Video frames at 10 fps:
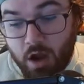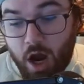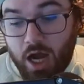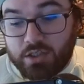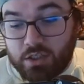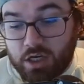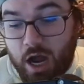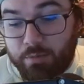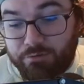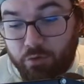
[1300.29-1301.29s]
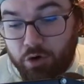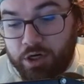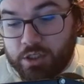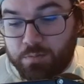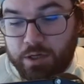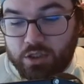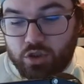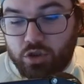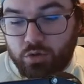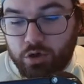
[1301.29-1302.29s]
Austin Gomber, 4 innings
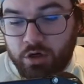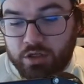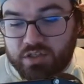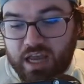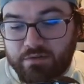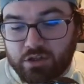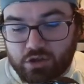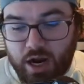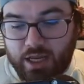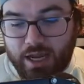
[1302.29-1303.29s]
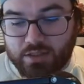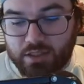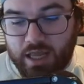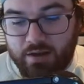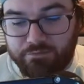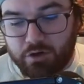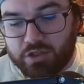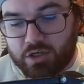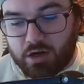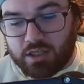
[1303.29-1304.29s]
pitched, 2 earned, 7 strikeouts in that
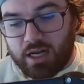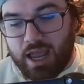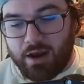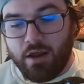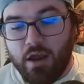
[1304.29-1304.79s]
first start that he had.